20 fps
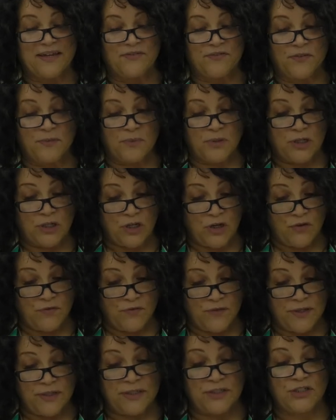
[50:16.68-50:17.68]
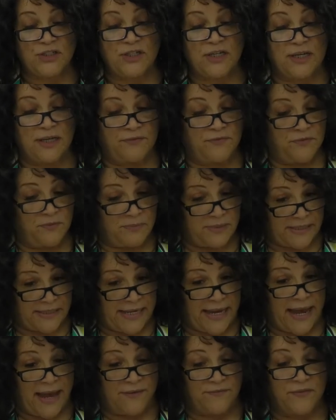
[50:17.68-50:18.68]
From COVID, from
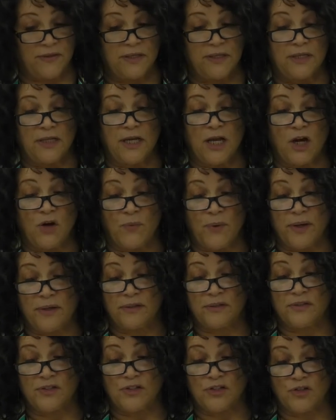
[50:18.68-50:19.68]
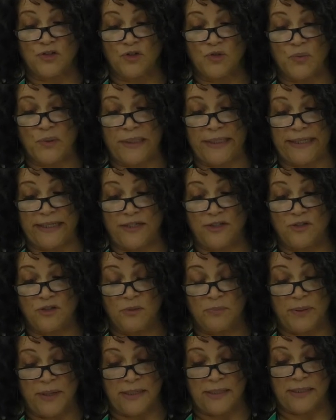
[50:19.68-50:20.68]
staff, around concerns related to
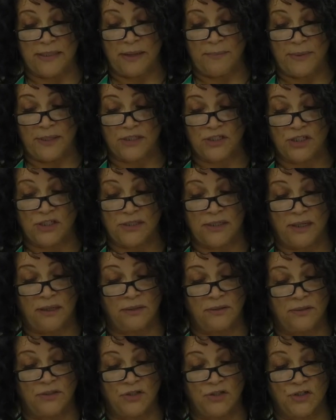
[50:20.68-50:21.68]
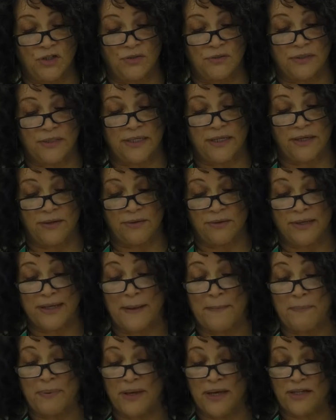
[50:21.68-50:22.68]
the pandemic. She not only shows care and
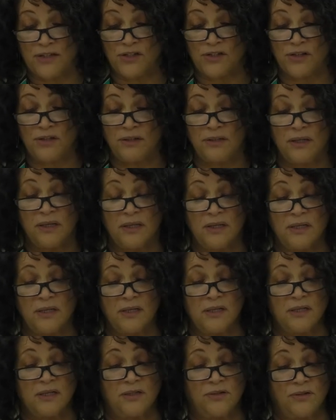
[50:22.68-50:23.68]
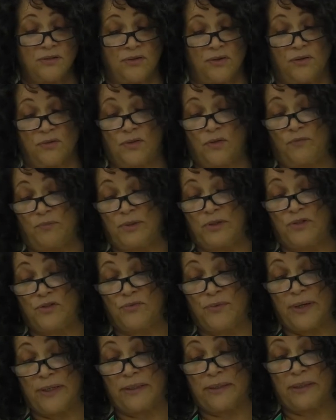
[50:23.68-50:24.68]
compassion to those who have been
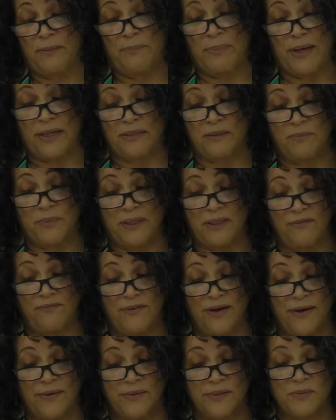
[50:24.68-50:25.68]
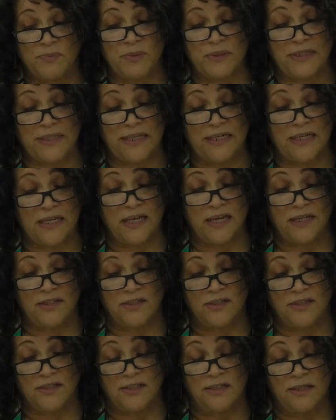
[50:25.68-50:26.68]
directly impacted by the virus, but then
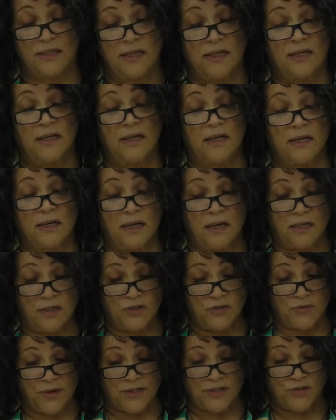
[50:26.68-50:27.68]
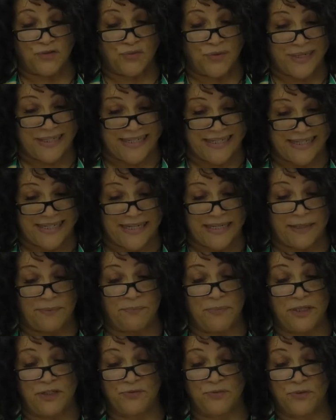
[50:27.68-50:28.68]
engages in contract tracing and
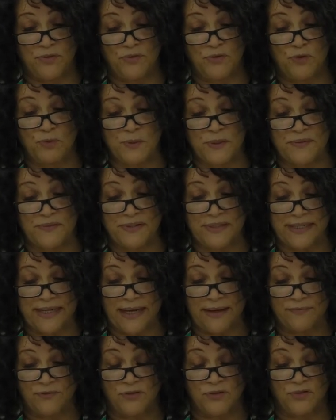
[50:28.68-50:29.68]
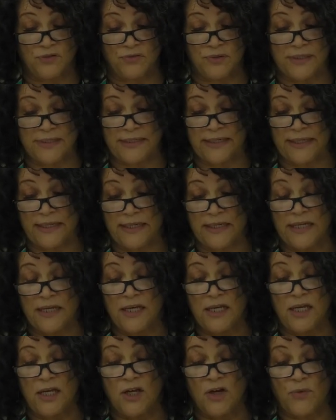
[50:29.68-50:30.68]
meets with groups of staff to address any
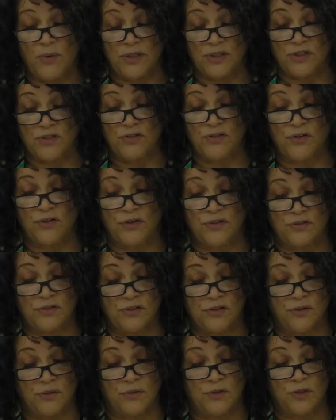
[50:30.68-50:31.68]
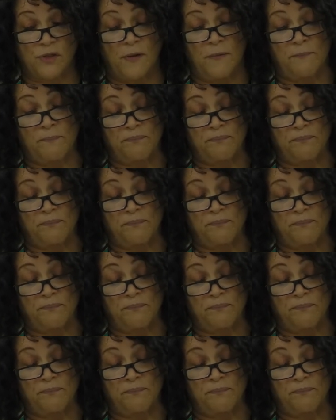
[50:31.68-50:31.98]
questions or concerns.